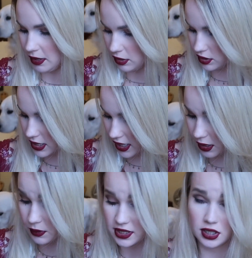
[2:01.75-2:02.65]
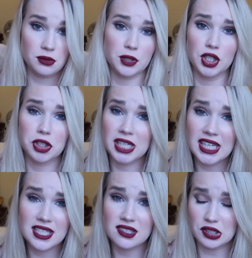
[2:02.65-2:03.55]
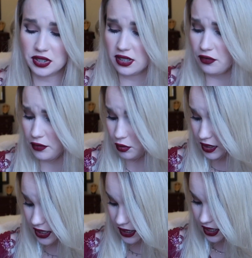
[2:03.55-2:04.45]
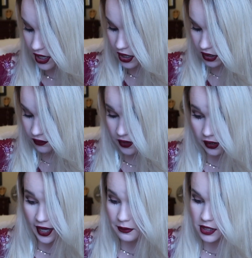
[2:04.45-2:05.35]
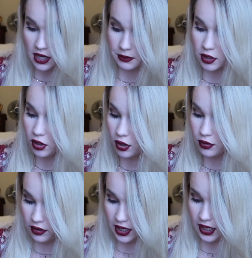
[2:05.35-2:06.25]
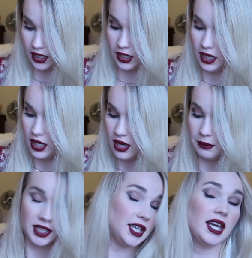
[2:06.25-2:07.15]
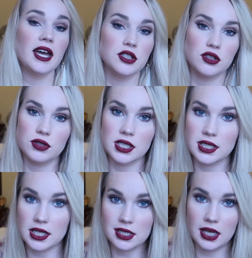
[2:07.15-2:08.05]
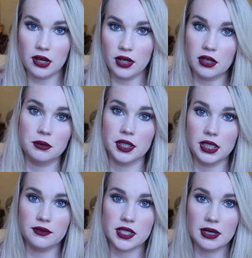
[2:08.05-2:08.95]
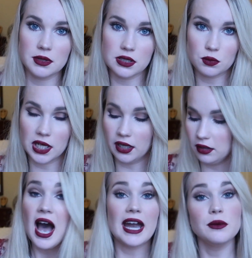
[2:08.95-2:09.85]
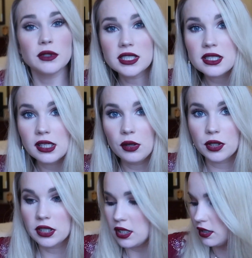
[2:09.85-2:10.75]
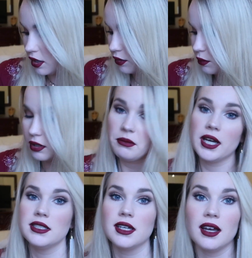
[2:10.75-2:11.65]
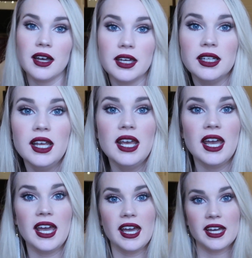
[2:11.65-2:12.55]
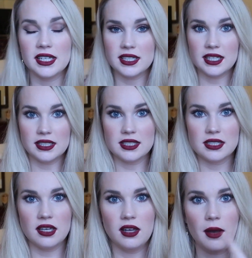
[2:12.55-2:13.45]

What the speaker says: I mean, there's tiny ones that you can put your keys and your cell phone in, you can fit laptops, clothing. I mean, he has used this as a carry-on plenty of times as well. I recently ordered another one by Dakine, and it's